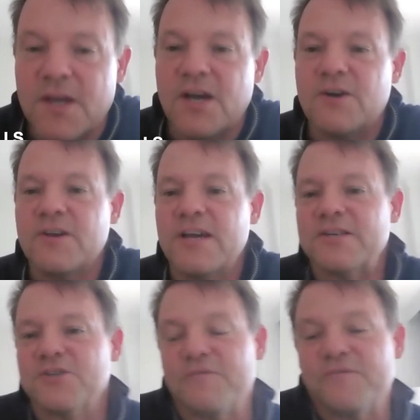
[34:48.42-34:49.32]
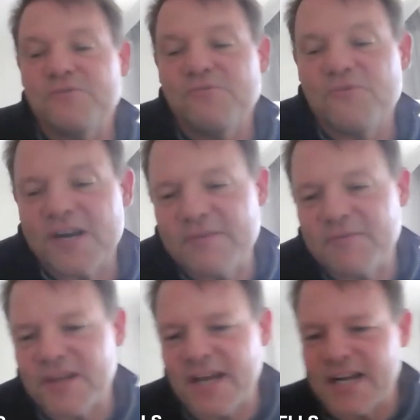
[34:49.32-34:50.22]
Okay, so if you weren't
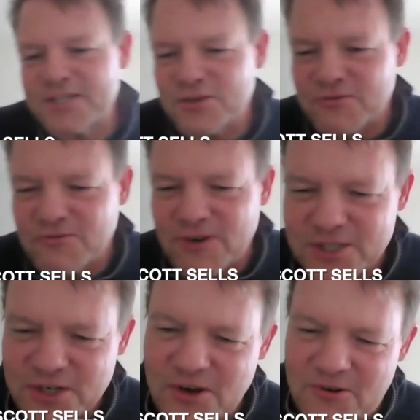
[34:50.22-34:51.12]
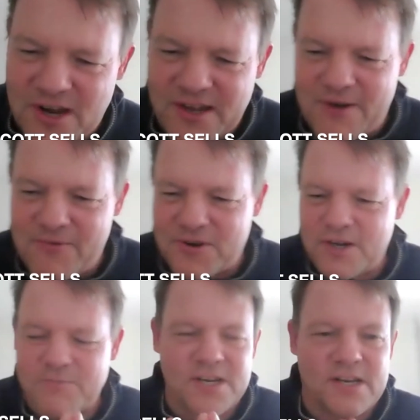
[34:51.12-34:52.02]
able to ask your question, oh, I got one
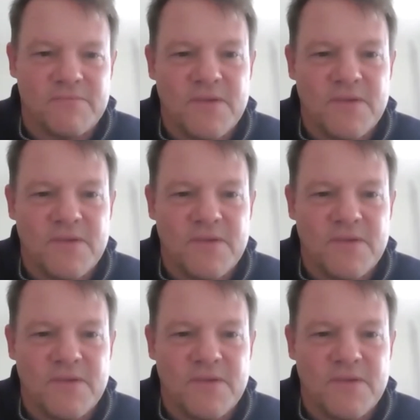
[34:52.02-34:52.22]
coming in.